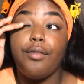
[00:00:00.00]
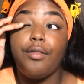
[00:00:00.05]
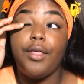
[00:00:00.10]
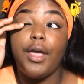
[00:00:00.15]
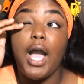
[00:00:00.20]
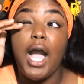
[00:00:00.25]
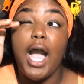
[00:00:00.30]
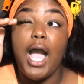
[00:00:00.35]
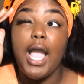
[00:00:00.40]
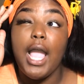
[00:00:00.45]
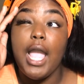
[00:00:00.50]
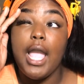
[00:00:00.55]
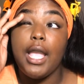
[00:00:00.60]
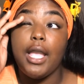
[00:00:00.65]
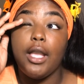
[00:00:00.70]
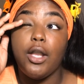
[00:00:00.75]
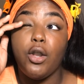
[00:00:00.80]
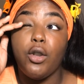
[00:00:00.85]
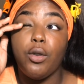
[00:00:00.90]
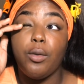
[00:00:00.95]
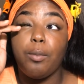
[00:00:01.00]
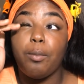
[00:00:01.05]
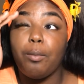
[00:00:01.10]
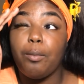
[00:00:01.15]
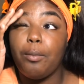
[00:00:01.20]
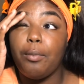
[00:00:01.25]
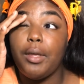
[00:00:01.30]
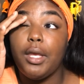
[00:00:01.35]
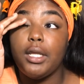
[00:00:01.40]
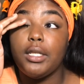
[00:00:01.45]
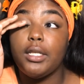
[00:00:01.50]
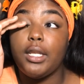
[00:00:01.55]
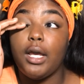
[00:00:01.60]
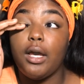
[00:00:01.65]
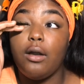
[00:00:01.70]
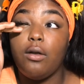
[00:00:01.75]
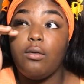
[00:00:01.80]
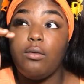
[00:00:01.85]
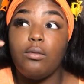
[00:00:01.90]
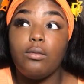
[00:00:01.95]
that I picked
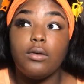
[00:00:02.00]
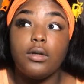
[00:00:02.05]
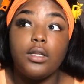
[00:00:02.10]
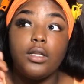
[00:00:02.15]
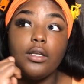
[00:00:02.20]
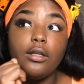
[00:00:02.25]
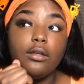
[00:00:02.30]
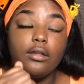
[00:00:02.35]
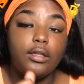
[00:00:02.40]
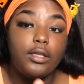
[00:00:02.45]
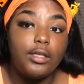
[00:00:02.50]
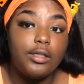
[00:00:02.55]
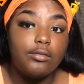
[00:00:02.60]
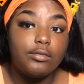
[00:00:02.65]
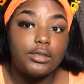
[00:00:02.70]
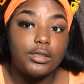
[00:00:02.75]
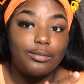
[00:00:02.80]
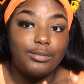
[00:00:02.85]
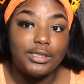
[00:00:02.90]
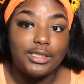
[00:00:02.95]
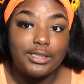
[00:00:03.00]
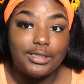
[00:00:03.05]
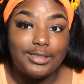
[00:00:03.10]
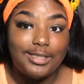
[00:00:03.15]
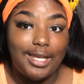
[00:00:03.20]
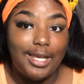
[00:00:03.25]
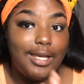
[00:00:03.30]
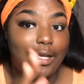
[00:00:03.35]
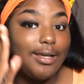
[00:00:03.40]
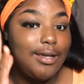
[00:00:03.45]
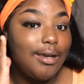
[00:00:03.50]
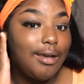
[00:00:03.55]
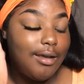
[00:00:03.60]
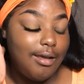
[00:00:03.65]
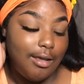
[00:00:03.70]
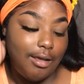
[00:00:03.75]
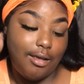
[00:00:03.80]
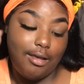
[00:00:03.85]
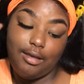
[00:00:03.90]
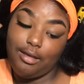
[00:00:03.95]
out. Clearly, it was a mistake.
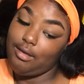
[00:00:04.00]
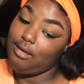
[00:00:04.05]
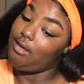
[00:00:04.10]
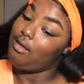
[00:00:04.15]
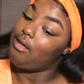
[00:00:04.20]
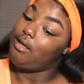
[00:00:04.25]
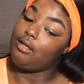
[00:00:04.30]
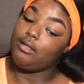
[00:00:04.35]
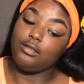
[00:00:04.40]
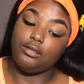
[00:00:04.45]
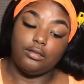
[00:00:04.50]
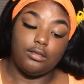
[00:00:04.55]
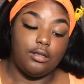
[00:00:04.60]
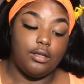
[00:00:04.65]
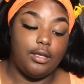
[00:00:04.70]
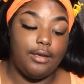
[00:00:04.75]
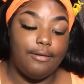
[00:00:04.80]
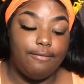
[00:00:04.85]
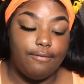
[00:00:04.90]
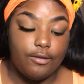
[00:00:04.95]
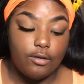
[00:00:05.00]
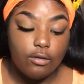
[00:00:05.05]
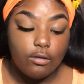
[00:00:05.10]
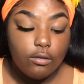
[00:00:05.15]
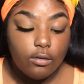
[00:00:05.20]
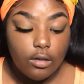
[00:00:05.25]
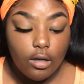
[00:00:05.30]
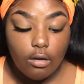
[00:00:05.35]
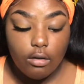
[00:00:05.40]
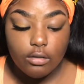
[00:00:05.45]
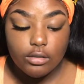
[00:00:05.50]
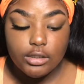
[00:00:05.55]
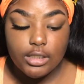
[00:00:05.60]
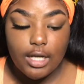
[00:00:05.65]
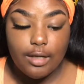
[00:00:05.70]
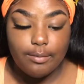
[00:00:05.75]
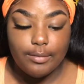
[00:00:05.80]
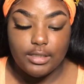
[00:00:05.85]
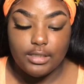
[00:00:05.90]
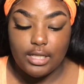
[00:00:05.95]
If you go on
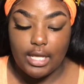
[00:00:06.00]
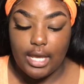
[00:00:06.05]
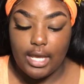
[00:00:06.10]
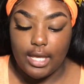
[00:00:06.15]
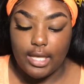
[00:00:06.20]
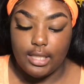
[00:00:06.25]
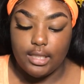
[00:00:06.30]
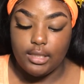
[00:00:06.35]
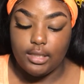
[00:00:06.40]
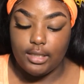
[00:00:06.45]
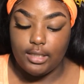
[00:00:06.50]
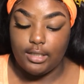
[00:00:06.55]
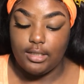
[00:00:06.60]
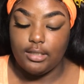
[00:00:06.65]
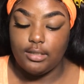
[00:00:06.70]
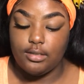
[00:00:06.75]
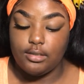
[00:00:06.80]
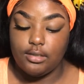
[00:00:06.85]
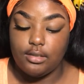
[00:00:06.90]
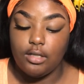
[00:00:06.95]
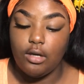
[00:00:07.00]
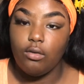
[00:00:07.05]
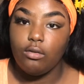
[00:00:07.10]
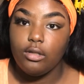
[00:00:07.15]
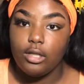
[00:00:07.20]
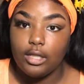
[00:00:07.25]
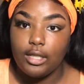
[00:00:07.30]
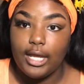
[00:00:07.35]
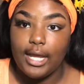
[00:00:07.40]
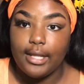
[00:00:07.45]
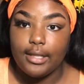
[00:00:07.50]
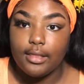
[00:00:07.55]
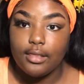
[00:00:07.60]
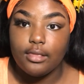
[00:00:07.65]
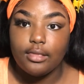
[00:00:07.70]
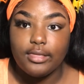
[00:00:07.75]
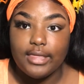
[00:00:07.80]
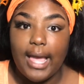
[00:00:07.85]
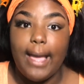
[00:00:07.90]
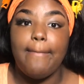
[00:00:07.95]
ShopMissA, these don't look like
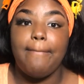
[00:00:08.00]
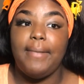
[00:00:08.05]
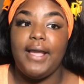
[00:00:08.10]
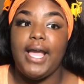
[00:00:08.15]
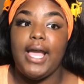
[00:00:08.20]
that